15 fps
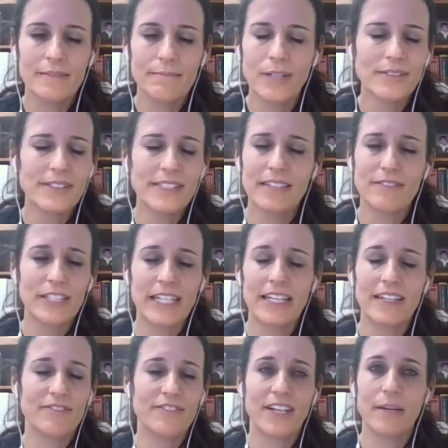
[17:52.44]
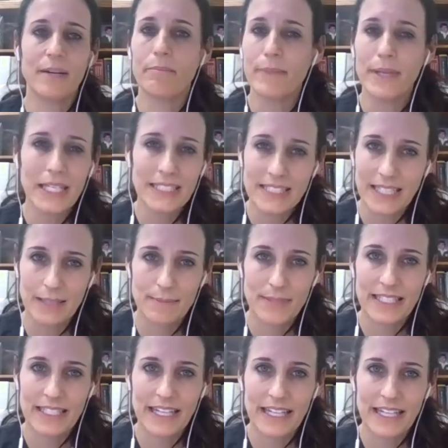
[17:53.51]
most every day, if not many times
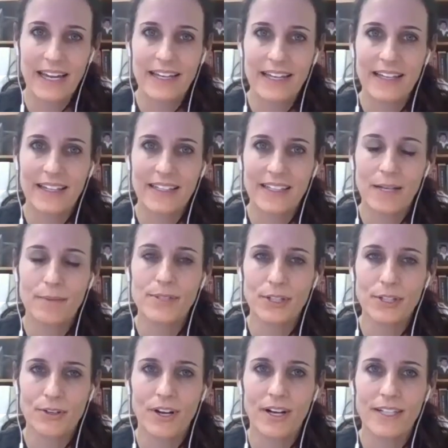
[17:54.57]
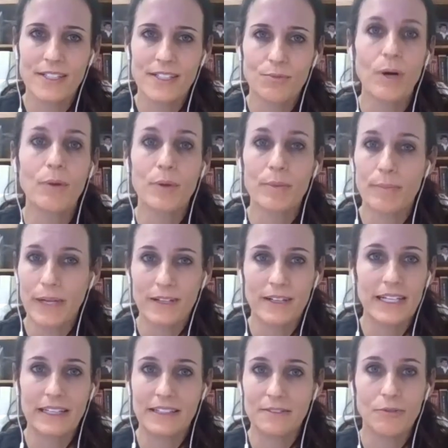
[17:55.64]
a day, comes across what would
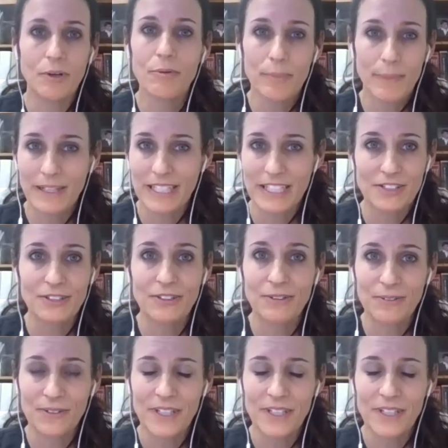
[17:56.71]
Mary do?